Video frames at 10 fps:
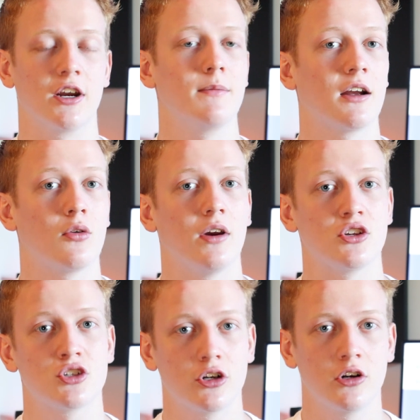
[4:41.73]
I'm not quite
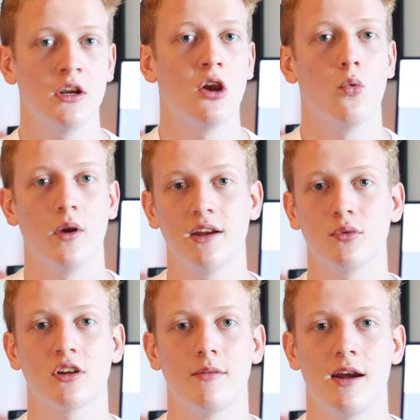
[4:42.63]
sure when it
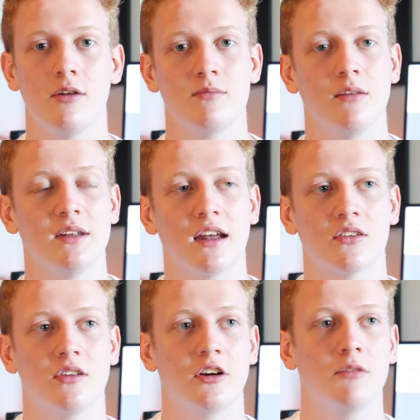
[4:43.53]
will come out, maybe
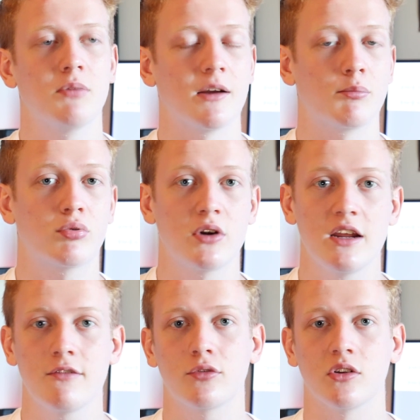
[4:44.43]
next year, but I'm
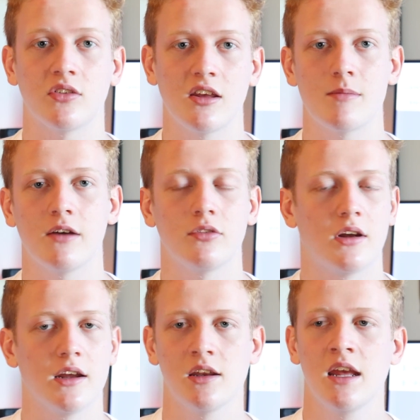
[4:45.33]
praying for a C M F
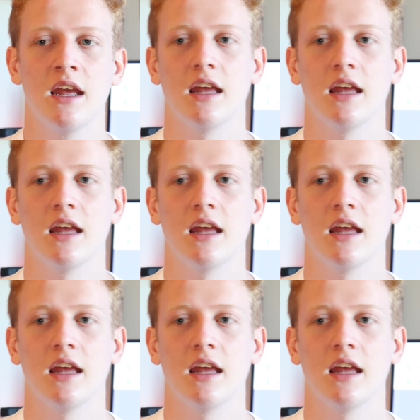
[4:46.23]
line,